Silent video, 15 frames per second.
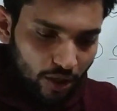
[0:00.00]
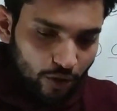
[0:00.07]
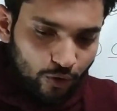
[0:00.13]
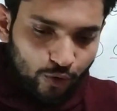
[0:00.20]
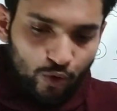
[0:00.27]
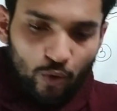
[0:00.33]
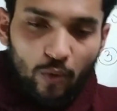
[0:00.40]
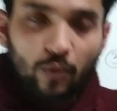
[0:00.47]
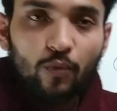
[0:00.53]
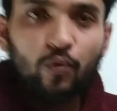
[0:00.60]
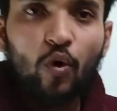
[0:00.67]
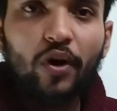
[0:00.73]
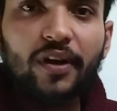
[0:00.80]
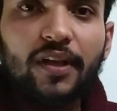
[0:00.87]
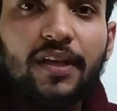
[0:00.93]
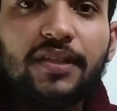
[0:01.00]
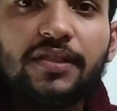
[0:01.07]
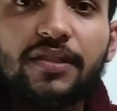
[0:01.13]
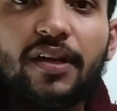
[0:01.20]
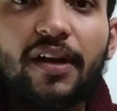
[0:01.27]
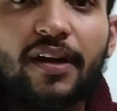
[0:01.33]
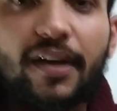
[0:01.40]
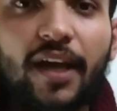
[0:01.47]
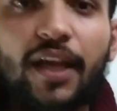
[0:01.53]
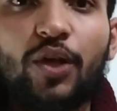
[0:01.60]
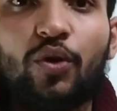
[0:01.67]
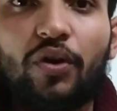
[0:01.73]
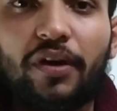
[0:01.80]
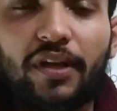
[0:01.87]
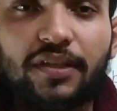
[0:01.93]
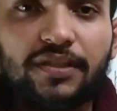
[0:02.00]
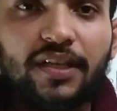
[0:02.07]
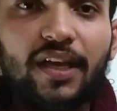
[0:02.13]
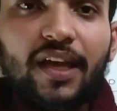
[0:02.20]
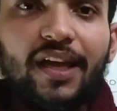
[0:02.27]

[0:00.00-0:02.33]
So what is diuretics?